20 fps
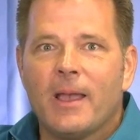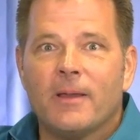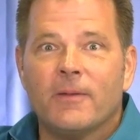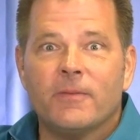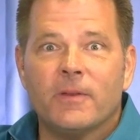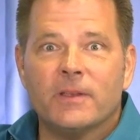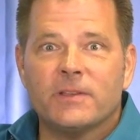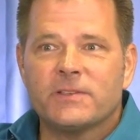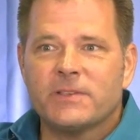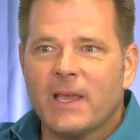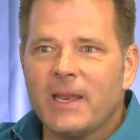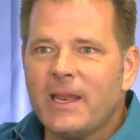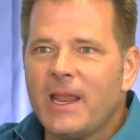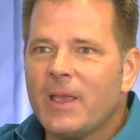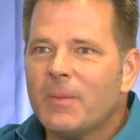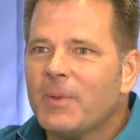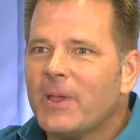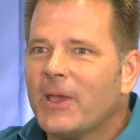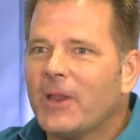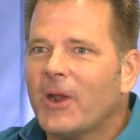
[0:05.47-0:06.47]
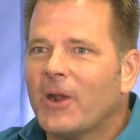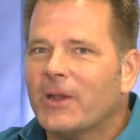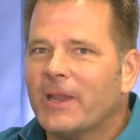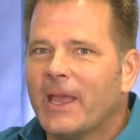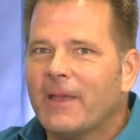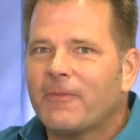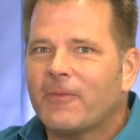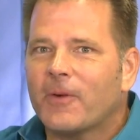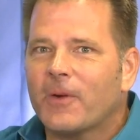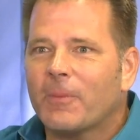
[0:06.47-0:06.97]
of Sunday being our
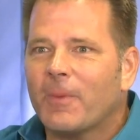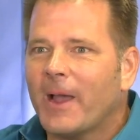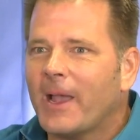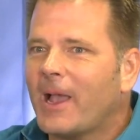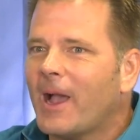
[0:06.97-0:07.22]
day for My